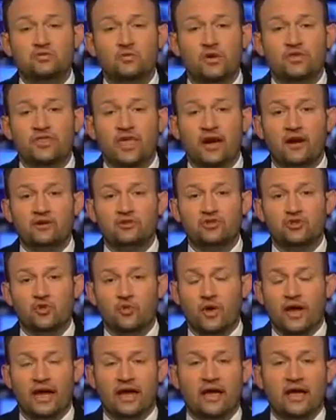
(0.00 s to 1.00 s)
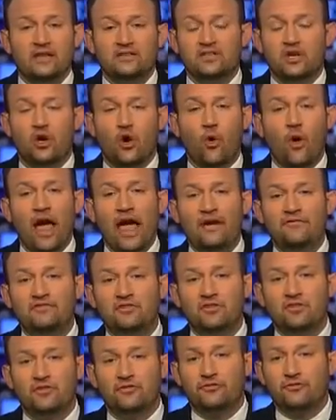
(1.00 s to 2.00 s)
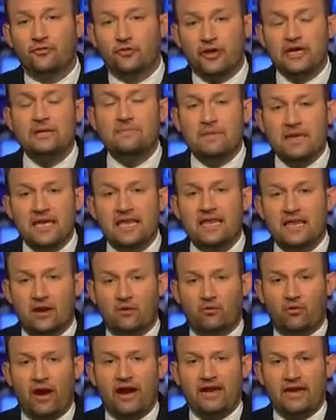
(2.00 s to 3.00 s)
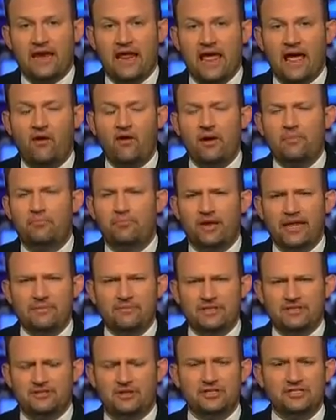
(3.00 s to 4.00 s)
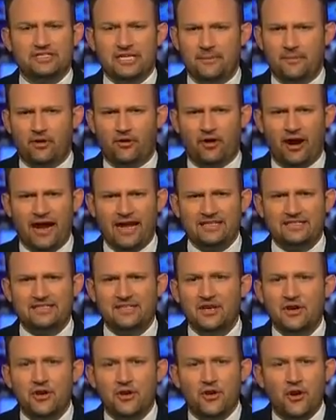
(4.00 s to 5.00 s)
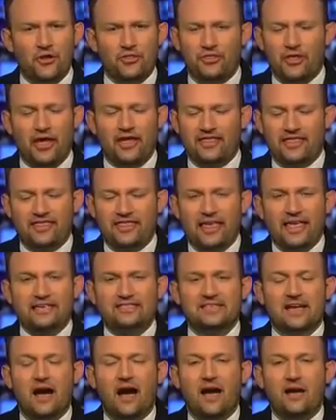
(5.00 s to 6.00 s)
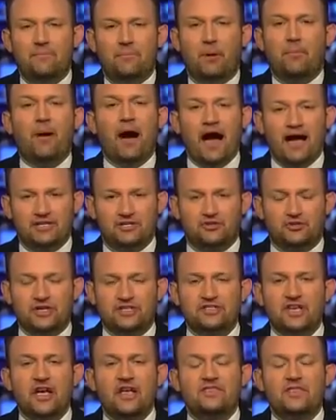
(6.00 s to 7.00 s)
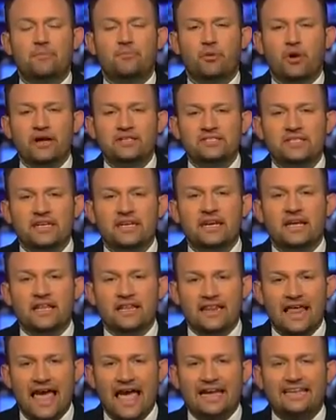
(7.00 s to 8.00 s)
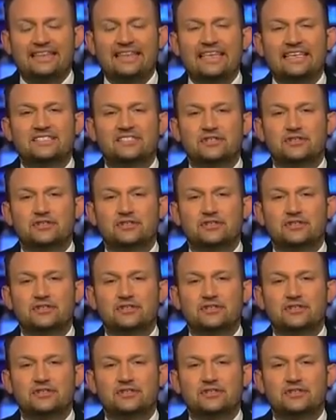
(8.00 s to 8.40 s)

what they are doing. To go after the free media right now and blame this on Democrats is preposterous. The president-elect needs to